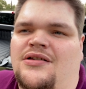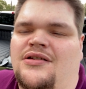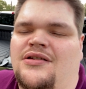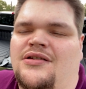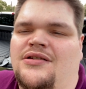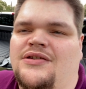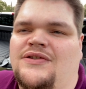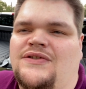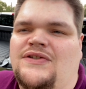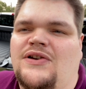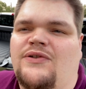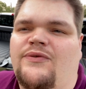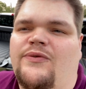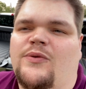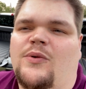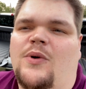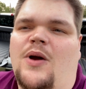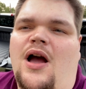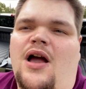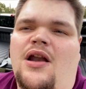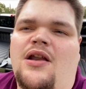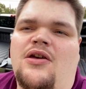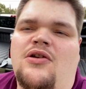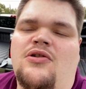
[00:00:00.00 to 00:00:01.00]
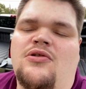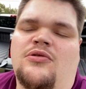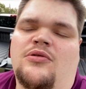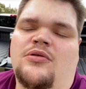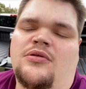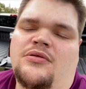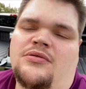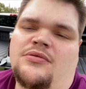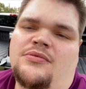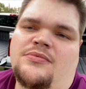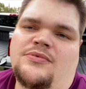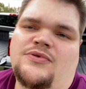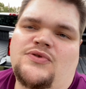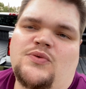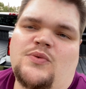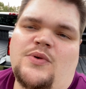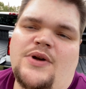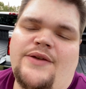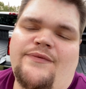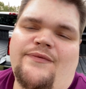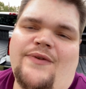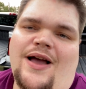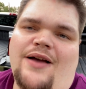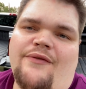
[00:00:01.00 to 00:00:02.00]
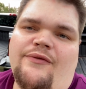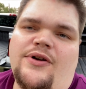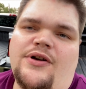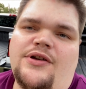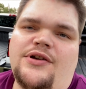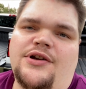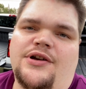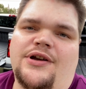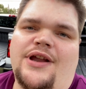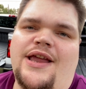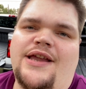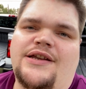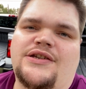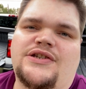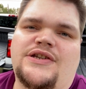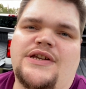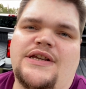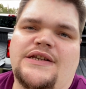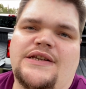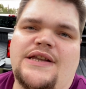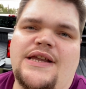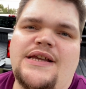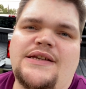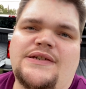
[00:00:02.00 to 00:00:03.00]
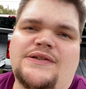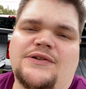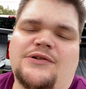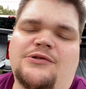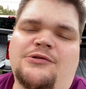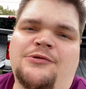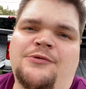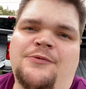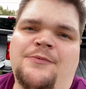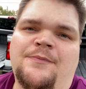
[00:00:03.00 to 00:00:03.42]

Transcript: Silverado 2500 HD diesel